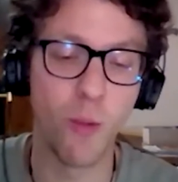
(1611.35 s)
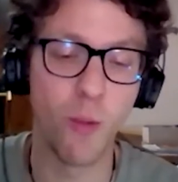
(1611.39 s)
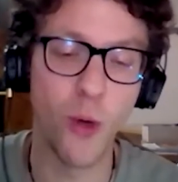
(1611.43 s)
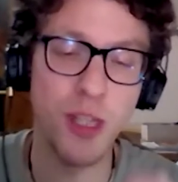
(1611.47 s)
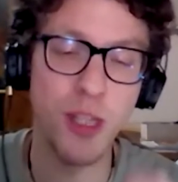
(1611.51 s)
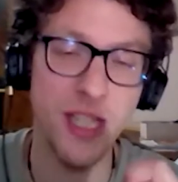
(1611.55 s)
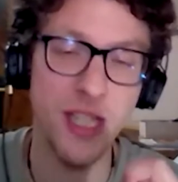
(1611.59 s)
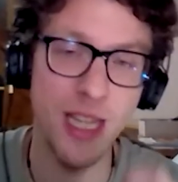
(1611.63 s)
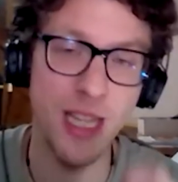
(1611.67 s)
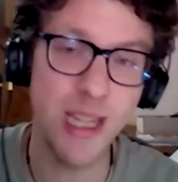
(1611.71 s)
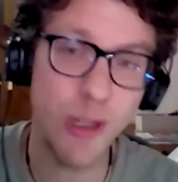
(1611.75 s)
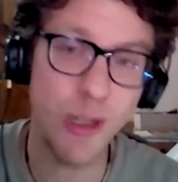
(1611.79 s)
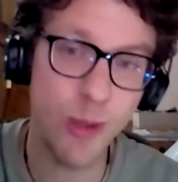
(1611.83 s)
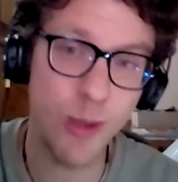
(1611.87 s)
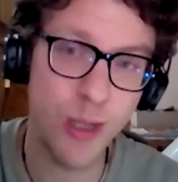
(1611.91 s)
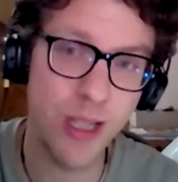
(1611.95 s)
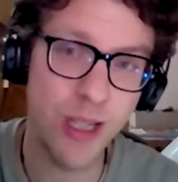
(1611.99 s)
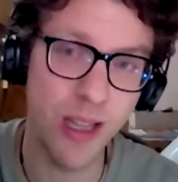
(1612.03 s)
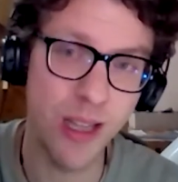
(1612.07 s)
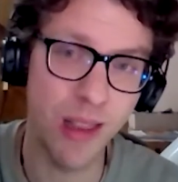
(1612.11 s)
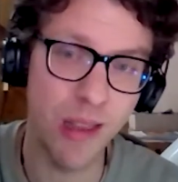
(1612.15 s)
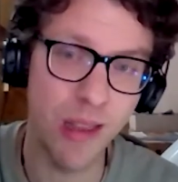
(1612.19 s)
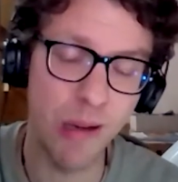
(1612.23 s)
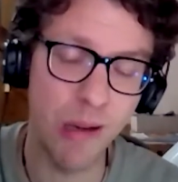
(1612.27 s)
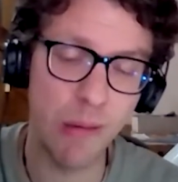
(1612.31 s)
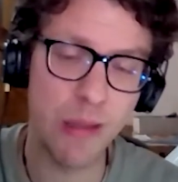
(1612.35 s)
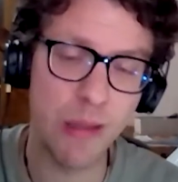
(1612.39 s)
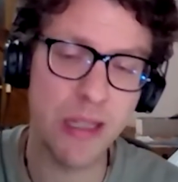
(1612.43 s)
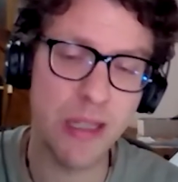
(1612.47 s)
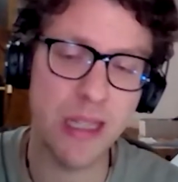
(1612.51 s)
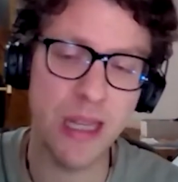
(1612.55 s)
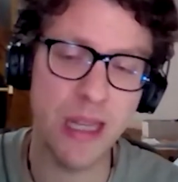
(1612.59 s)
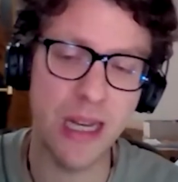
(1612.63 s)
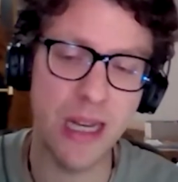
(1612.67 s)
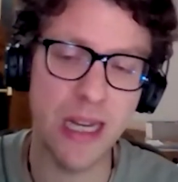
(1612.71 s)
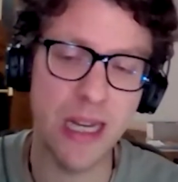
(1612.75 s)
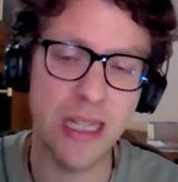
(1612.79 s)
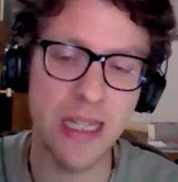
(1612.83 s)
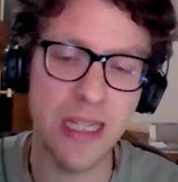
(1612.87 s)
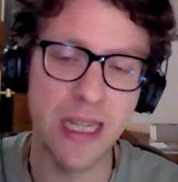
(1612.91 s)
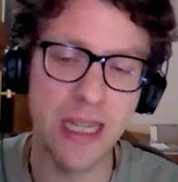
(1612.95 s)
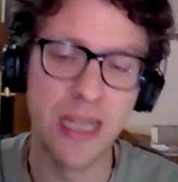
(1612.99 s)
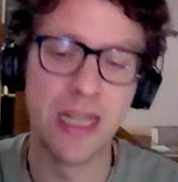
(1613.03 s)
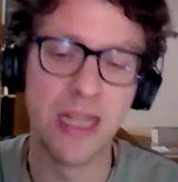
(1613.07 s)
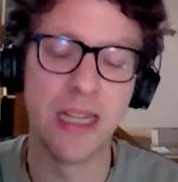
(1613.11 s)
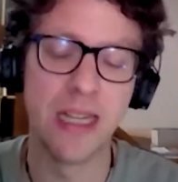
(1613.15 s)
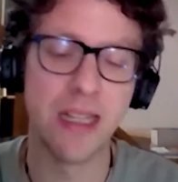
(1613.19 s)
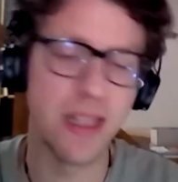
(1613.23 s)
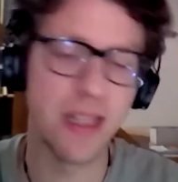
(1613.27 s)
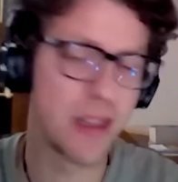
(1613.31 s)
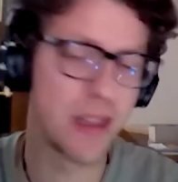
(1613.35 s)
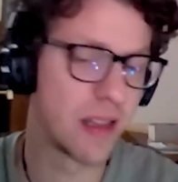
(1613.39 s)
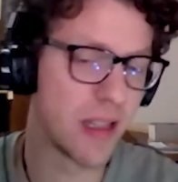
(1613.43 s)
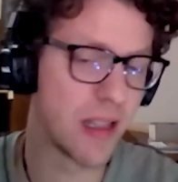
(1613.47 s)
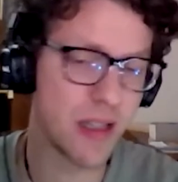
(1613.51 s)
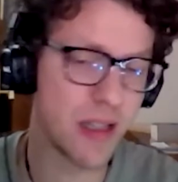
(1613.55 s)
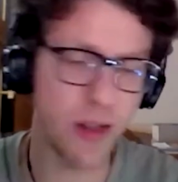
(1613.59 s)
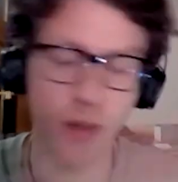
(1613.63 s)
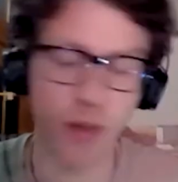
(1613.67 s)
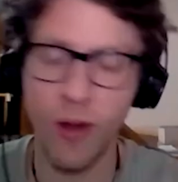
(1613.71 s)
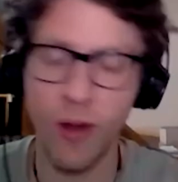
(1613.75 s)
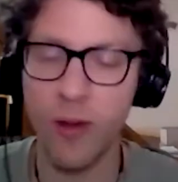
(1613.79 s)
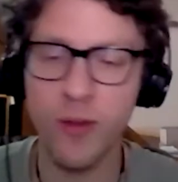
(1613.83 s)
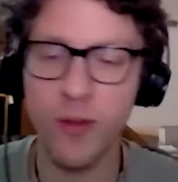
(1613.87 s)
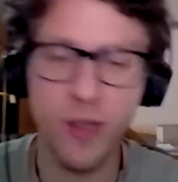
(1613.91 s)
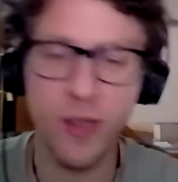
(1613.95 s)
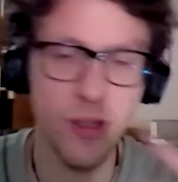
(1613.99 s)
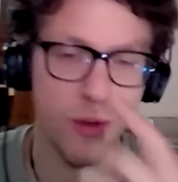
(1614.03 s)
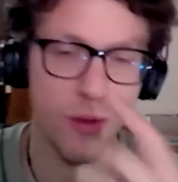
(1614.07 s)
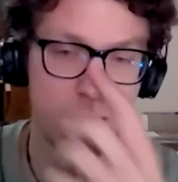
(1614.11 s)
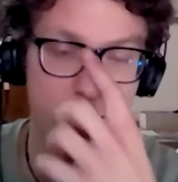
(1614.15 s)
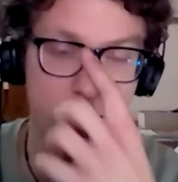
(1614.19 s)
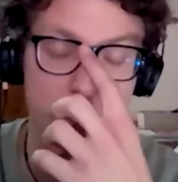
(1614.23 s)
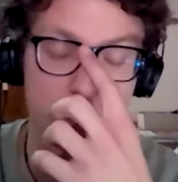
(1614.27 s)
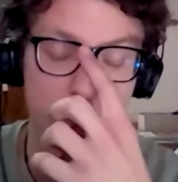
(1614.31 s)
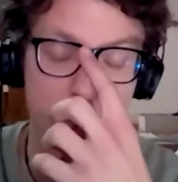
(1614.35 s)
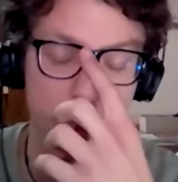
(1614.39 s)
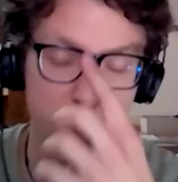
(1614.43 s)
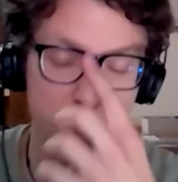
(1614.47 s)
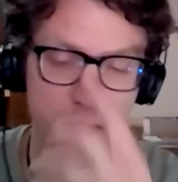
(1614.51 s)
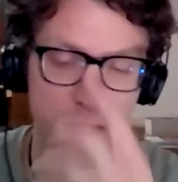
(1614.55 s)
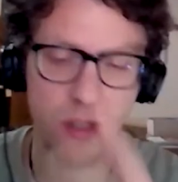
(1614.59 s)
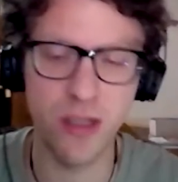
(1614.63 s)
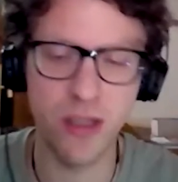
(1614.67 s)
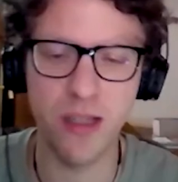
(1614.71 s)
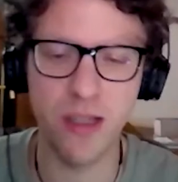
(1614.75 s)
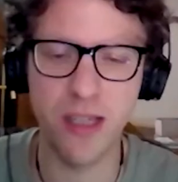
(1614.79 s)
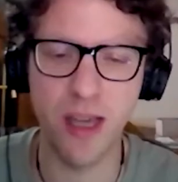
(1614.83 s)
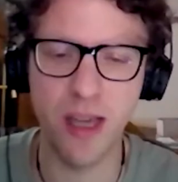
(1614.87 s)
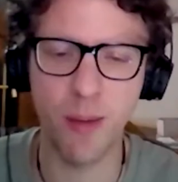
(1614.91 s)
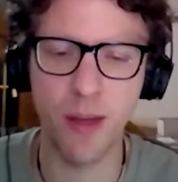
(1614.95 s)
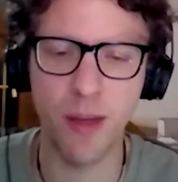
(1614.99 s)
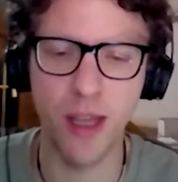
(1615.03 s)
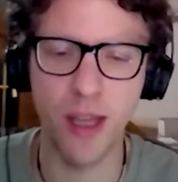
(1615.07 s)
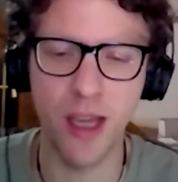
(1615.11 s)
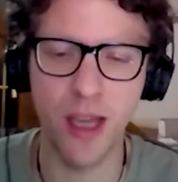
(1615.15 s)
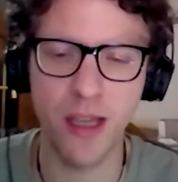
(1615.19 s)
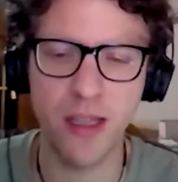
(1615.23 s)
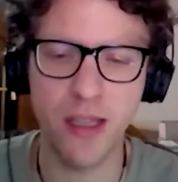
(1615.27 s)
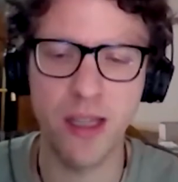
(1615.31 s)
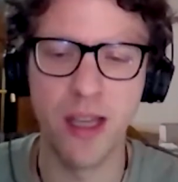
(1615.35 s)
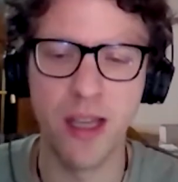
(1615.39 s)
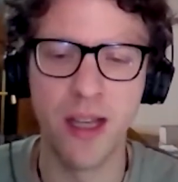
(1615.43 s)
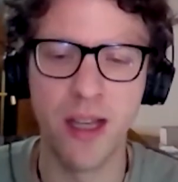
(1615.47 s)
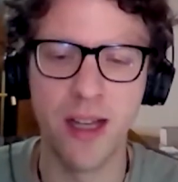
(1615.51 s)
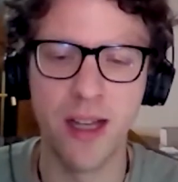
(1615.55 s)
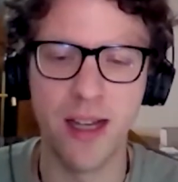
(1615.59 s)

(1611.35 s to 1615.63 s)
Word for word: What's interesting though is that there's all sorts of species of demodex,